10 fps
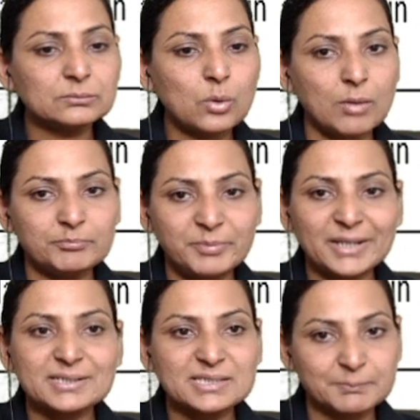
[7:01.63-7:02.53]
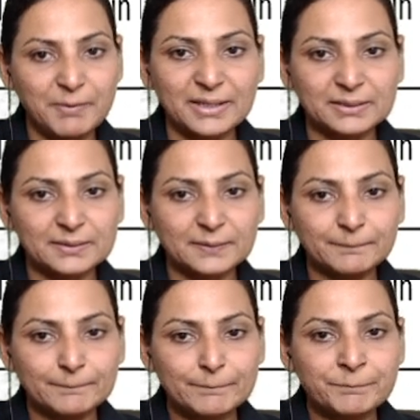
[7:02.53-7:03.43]
complex spike.
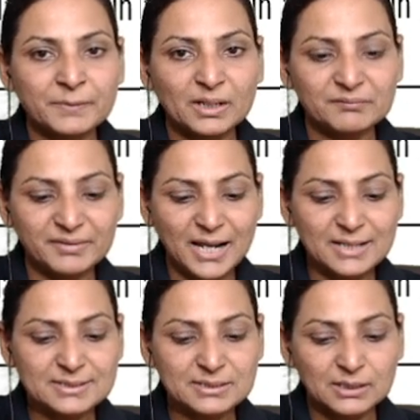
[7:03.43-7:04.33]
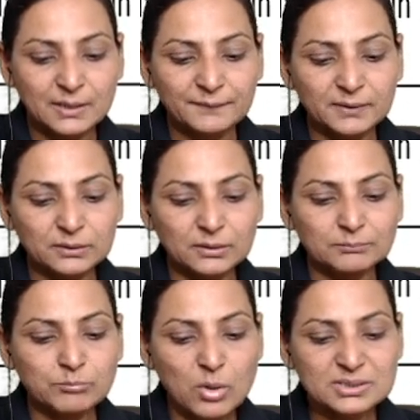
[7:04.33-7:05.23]
Whereas the
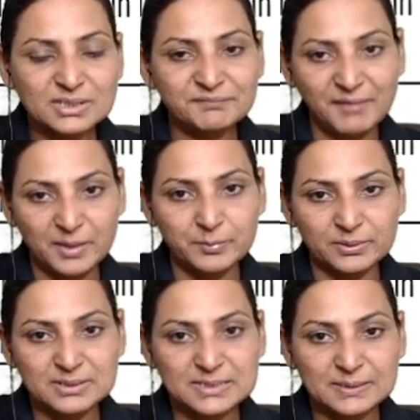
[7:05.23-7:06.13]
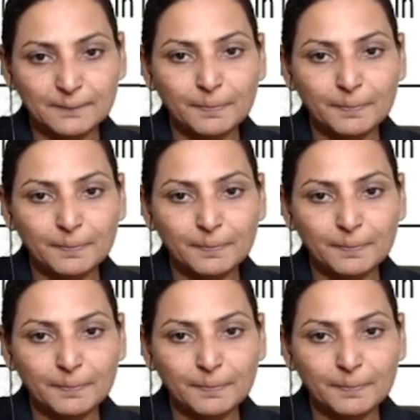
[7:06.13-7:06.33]
mossy fibers,